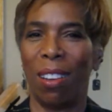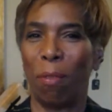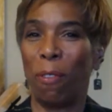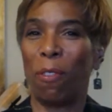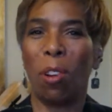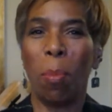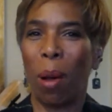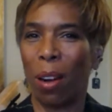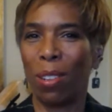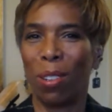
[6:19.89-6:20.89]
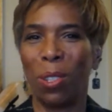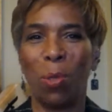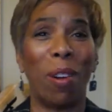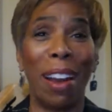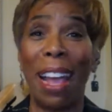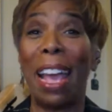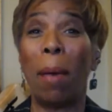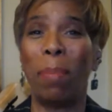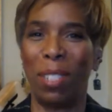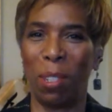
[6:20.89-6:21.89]
referral partners who are
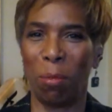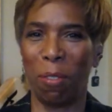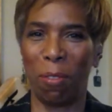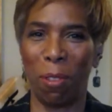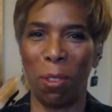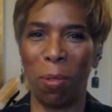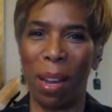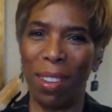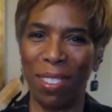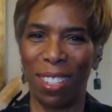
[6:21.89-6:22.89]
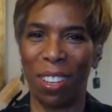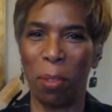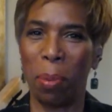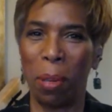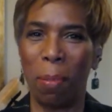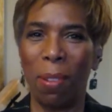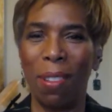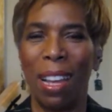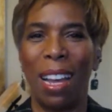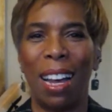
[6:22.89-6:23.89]
happy to refer you out to other people,